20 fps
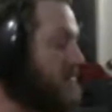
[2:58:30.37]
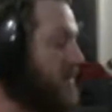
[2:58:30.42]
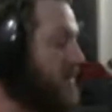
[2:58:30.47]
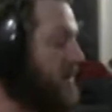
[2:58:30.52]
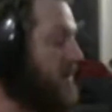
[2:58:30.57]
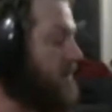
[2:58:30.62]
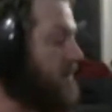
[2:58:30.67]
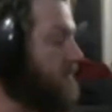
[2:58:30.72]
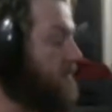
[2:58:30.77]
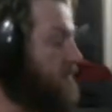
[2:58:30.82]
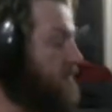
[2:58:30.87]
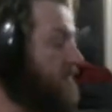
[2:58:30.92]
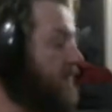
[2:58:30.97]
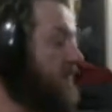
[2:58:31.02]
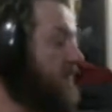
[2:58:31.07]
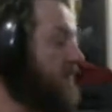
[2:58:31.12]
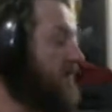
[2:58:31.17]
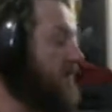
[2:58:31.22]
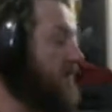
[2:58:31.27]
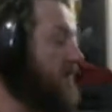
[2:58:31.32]
right.
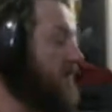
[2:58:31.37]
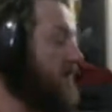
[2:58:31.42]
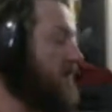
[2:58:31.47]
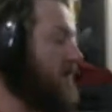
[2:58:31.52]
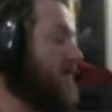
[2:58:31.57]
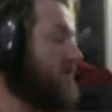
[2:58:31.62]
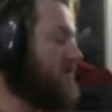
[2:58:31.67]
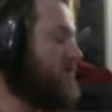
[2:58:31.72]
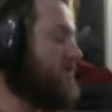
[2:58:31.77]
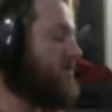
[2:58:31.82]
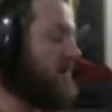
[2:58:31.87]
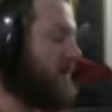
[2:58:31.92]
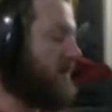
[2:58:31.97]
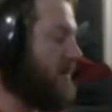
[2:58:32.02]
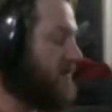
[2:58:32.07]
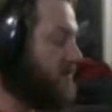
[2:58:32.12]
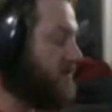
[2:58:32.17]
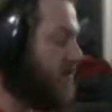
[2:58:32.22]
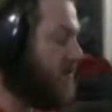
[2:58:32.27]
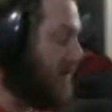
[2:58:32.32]
So I got
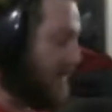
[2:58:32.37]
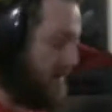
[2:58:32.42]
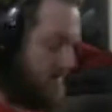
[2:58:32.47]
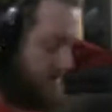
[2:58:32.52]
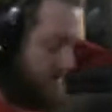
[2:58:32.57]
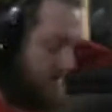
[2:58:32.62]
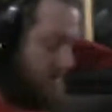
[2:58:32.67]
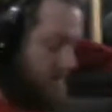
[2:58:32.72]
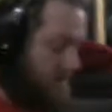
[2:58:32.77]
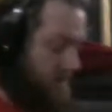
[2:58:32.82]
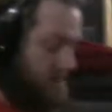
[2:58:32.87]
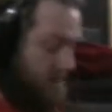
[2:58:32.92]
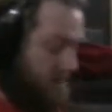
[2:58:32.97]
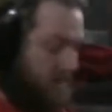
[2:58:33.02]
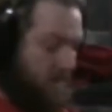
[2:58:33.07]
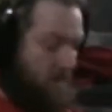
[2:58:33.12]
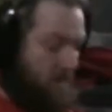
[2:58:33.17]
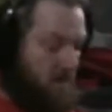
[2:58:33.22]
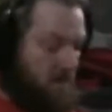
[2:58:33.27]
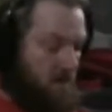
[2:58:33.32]
to tweak it some.
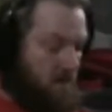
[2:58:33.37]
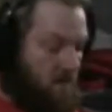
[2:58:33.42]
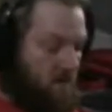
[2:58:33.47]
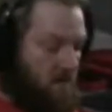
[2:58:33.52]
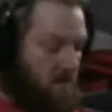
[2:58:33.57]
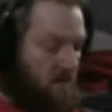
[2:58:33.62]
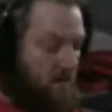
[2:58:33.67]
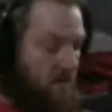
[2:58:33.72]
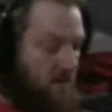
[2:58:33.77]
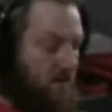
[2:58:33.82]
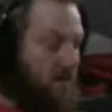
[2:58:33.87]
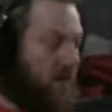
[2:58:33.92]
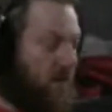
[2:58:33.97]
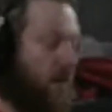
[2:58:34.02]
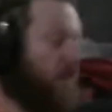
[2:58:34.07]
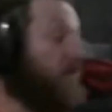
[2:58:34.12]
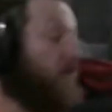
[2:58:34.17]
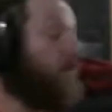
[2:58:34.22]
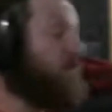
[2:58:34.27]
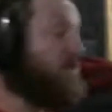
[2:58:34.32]

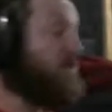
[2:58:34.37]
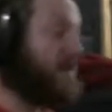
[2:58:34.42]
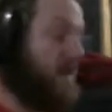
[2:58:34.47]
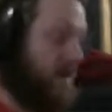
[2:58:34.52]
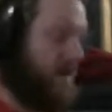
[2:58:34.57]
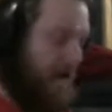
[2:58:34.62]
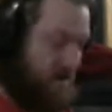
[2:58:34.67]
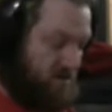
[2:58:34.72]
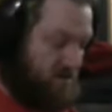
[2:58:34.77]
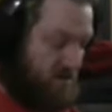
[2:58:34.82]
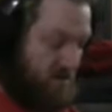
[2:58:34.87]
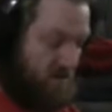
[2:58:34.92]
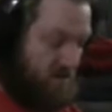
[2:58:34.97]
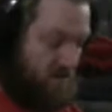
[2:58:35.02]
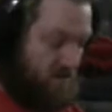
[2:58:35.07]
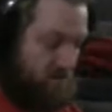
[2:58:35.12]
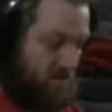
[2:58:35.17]
And it wasn't catching.